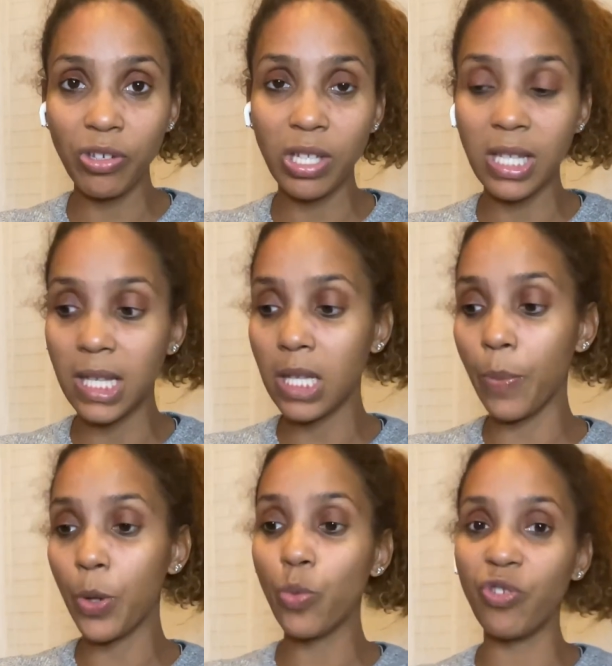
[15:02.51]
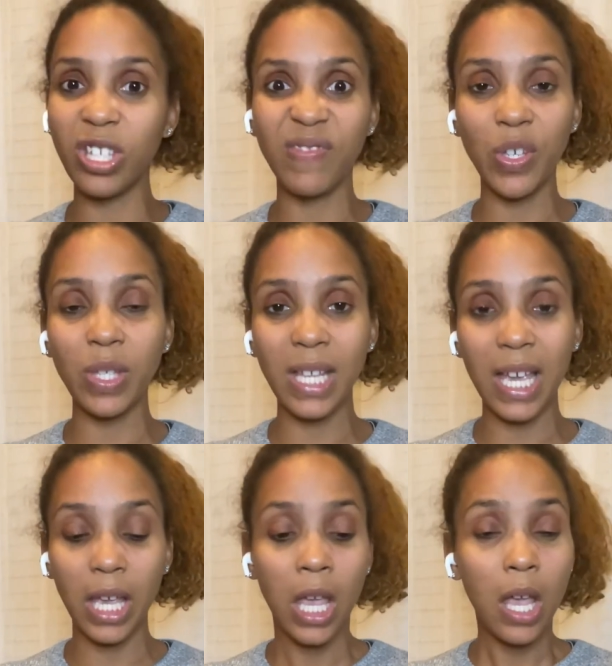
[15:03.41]
This is someone who just feels
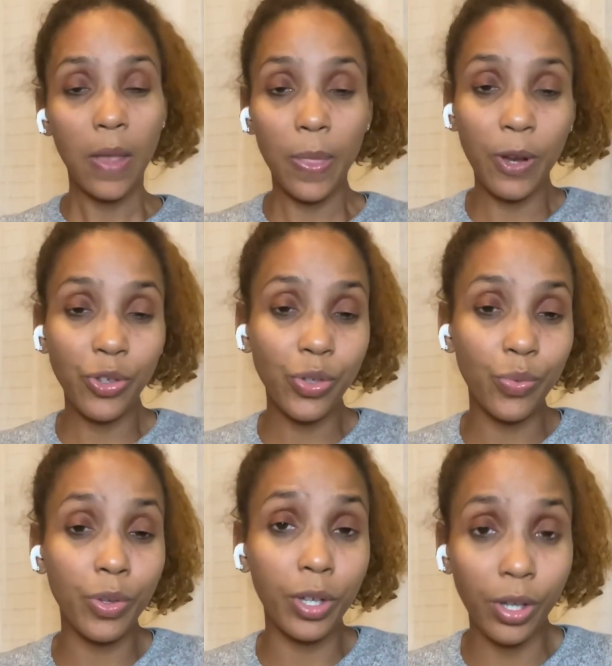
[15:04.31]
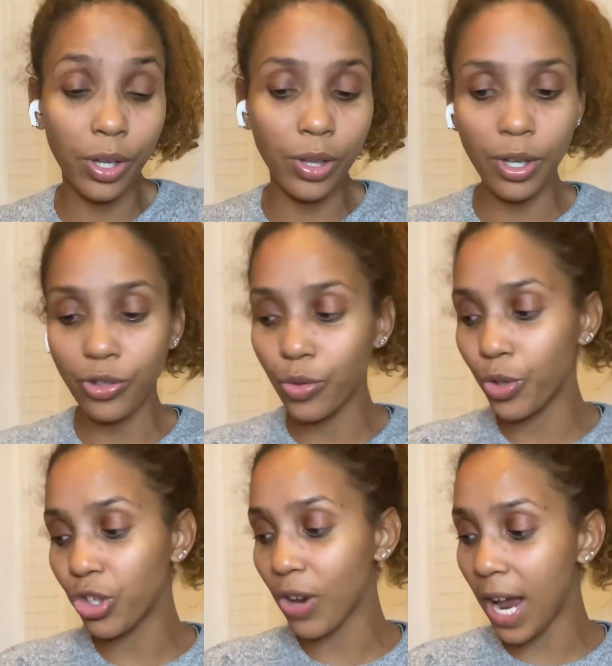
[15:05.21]
like they're too good. They're too
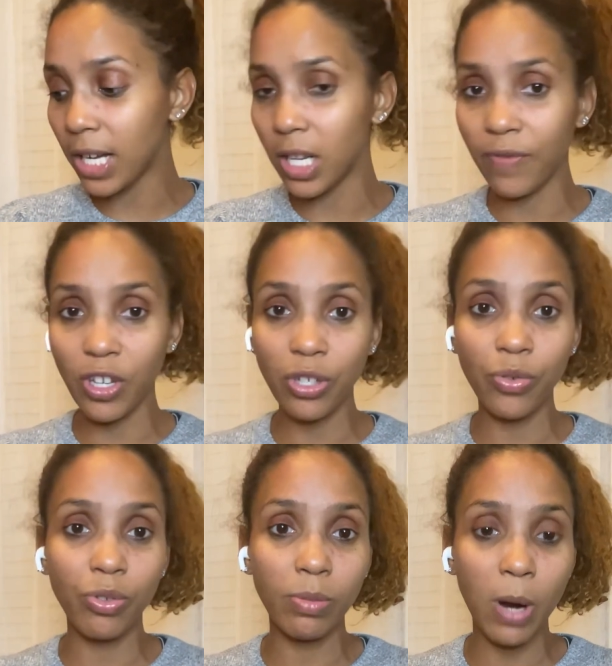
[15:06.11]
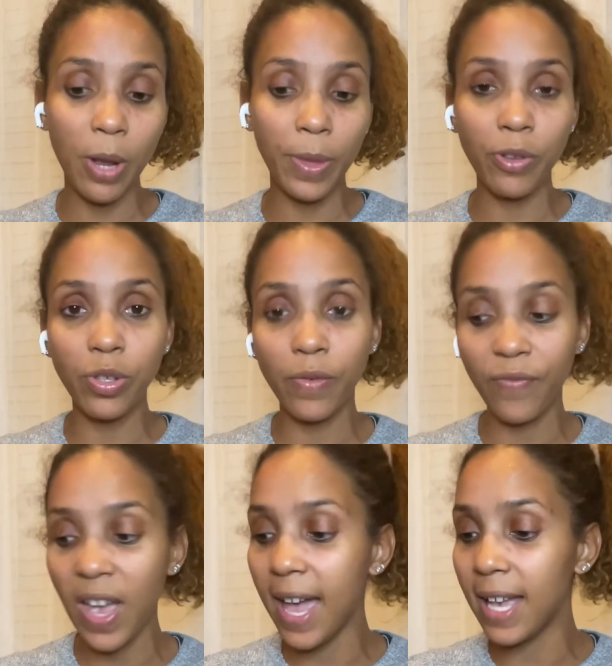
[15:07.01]
attractive. They're too smart. They're too
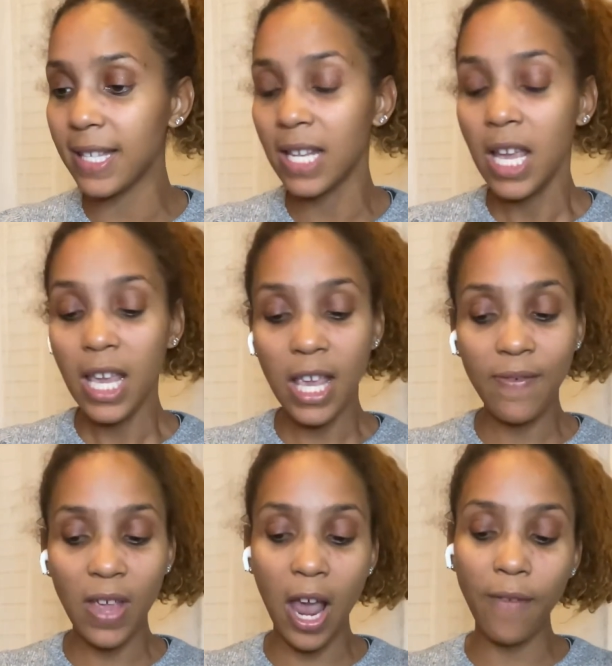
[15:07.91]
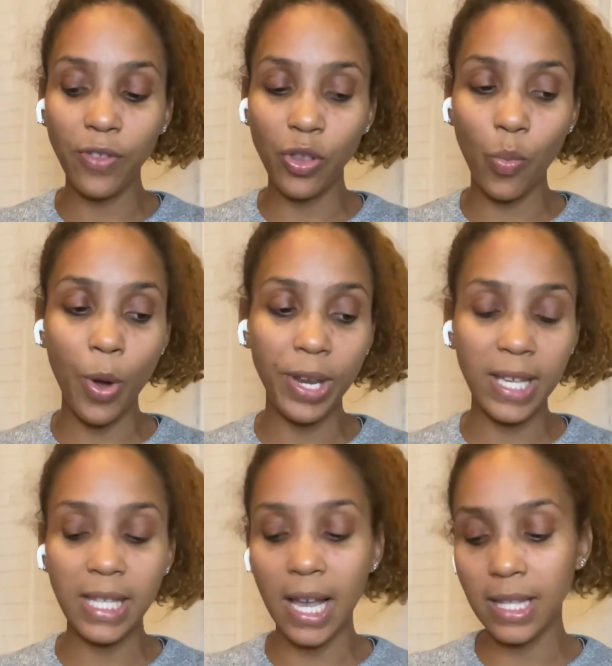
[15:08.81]
fast. Even after the warning
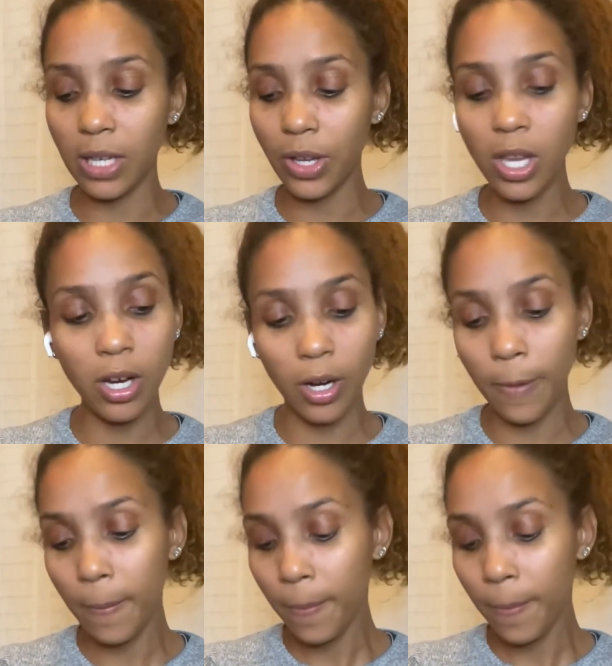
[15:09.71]
signs are here.